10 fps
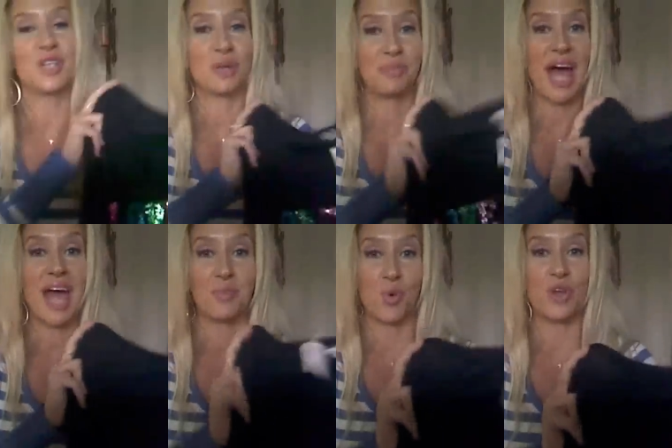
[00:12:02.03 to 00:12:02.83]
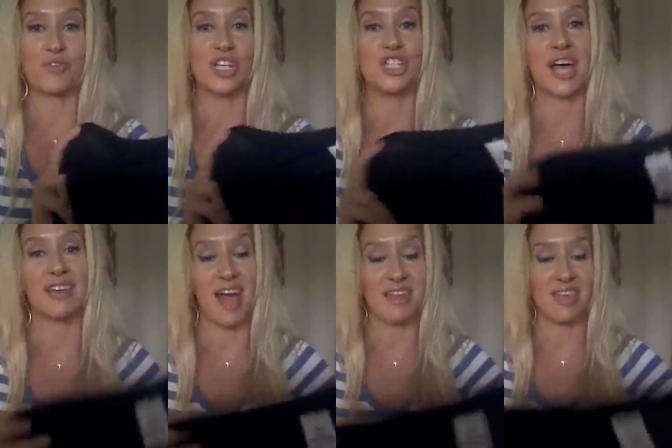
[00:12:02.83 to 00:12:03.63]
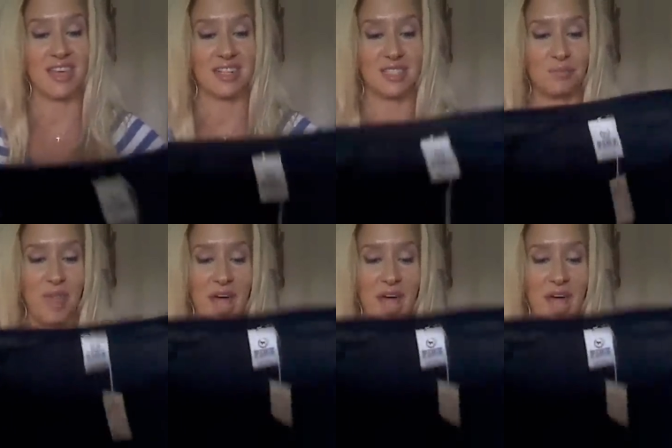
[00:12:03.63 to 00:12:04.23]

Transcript: under a black boyfriend jacket, I think, and some